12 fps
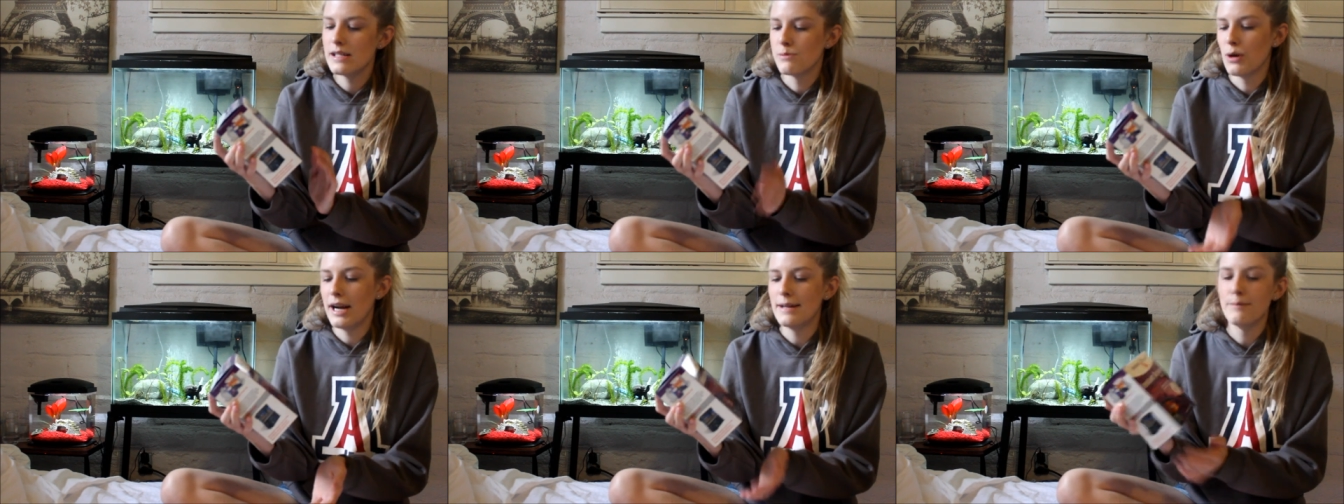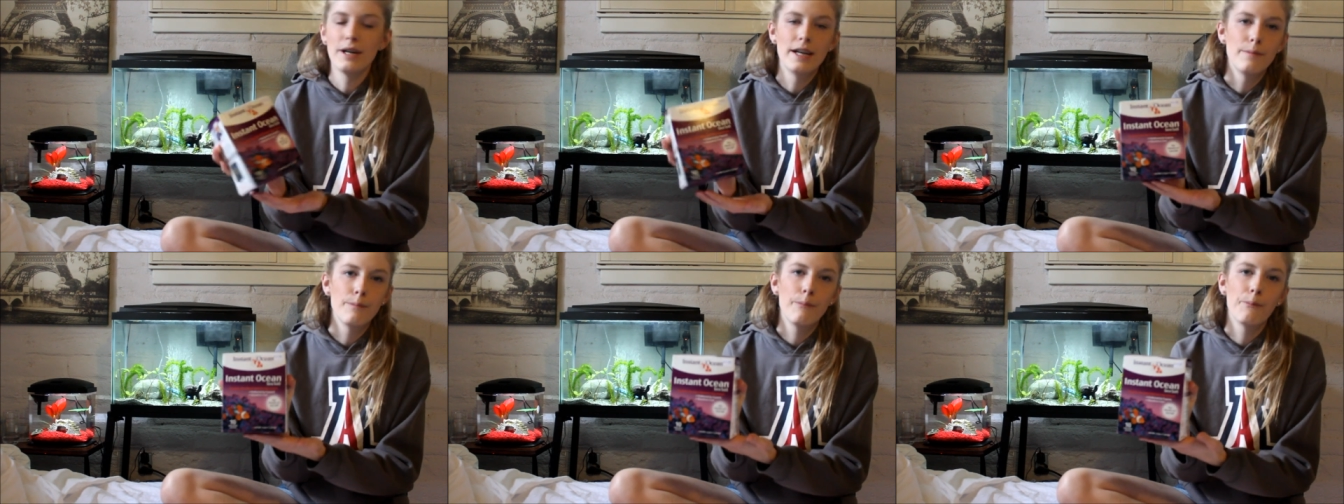this brand,
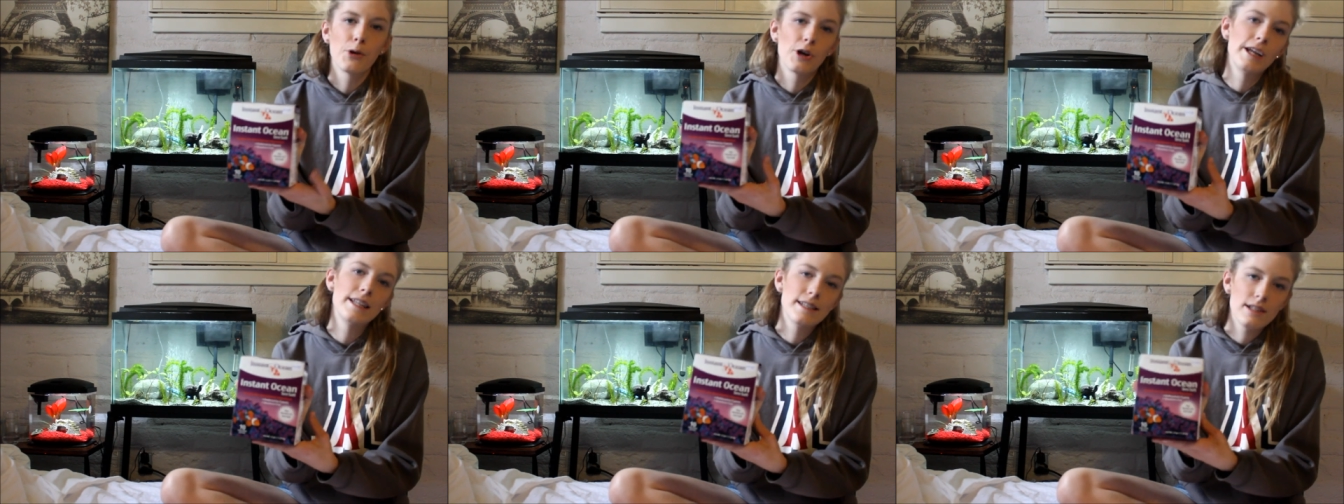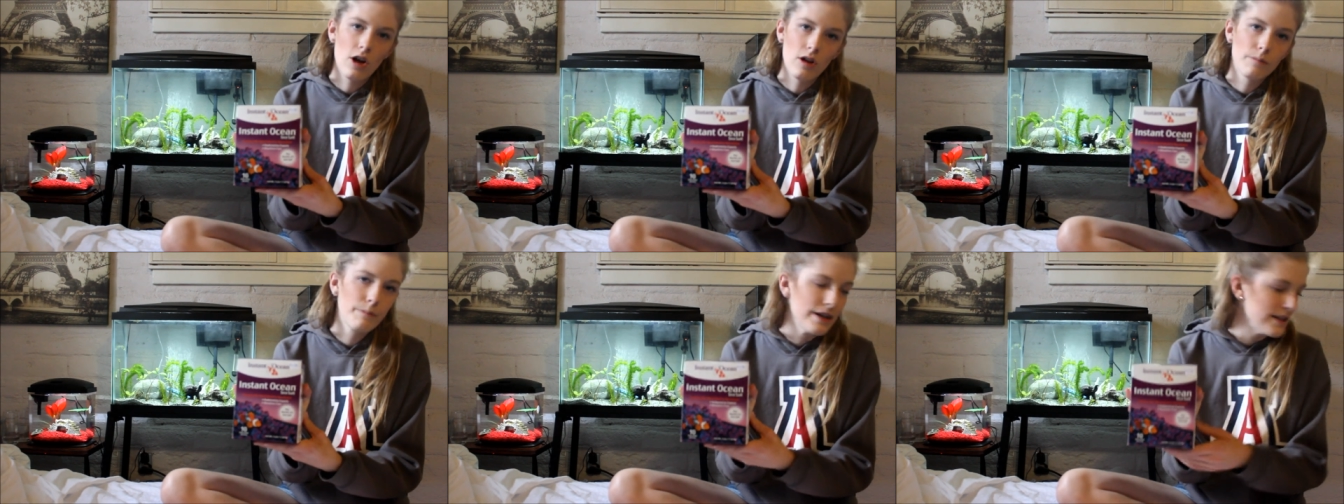but marine
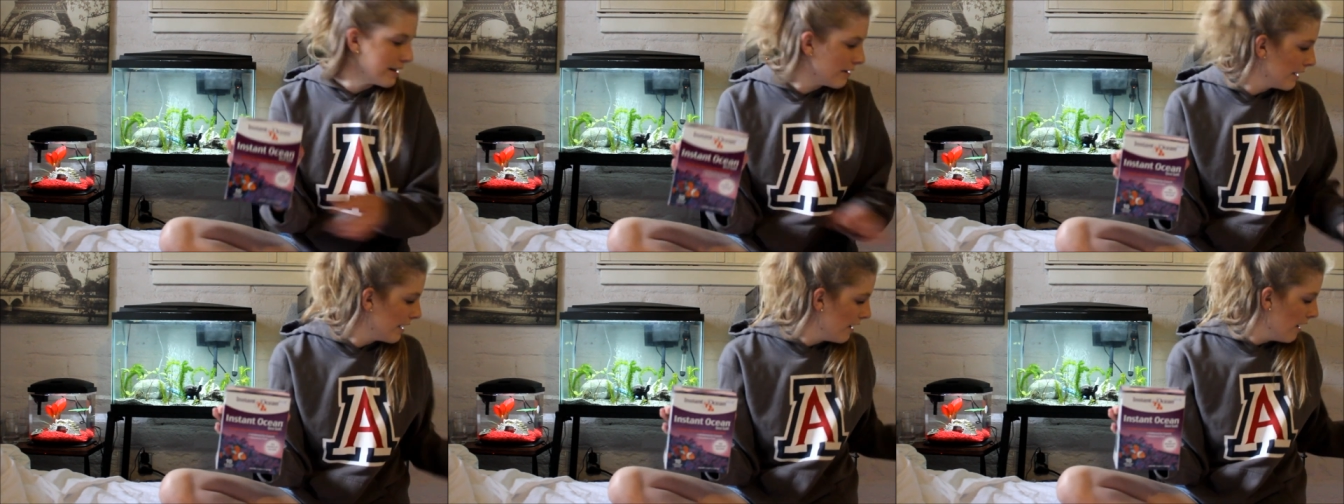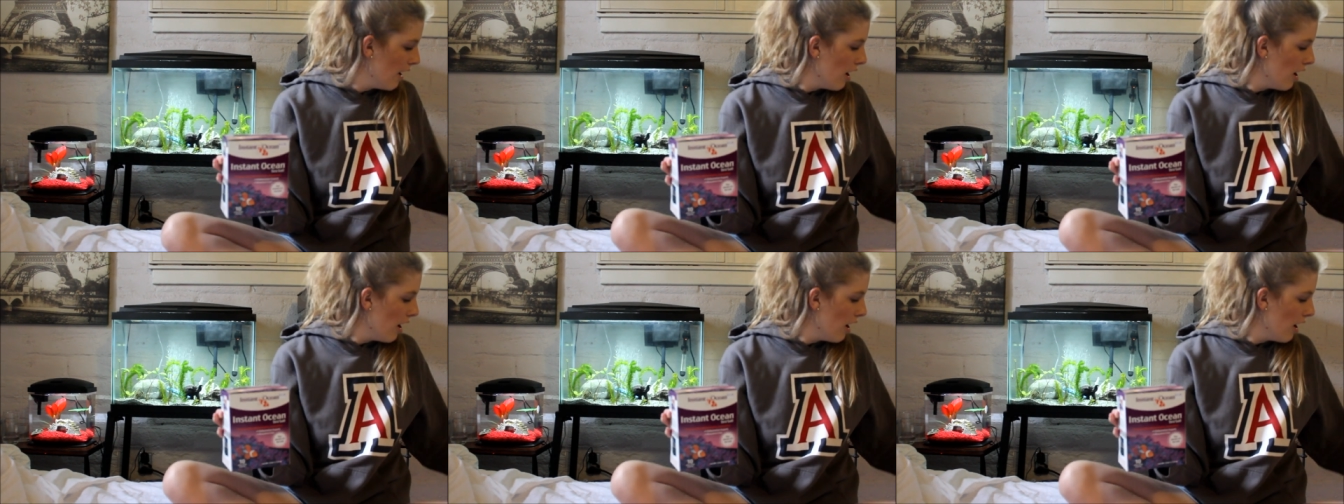salt basically.